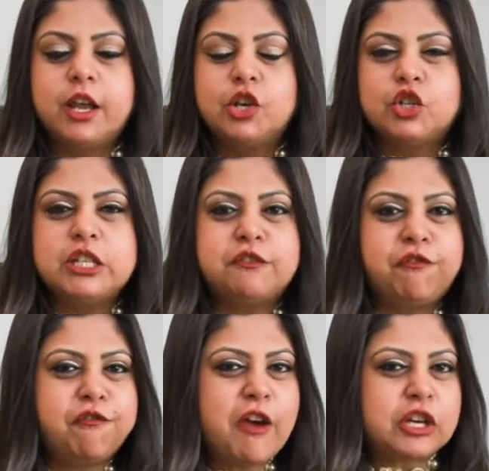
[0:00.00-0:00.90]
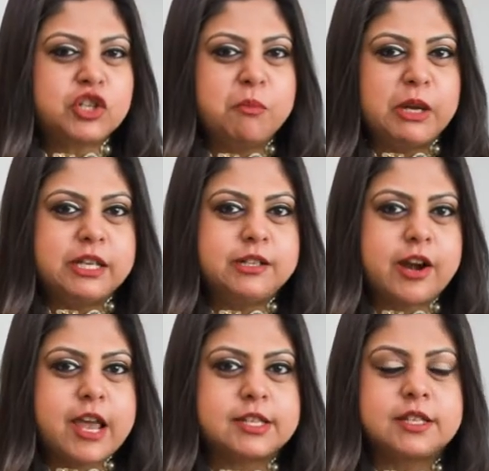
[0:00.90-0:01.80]
She's fashionably
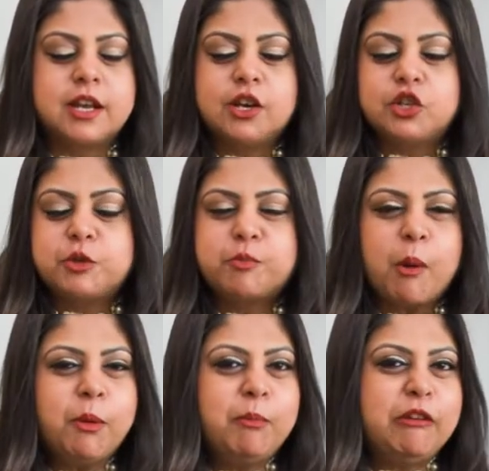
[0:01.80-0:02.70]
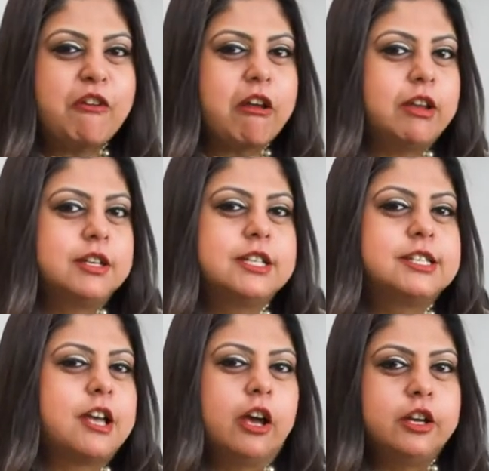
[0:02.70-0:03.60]
dressed. She's probably wearing
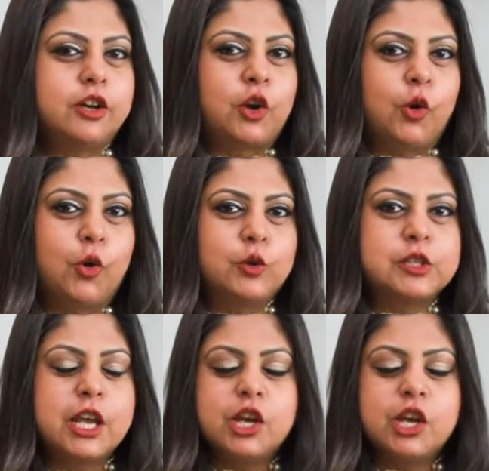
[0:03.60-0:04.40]
designer clothes.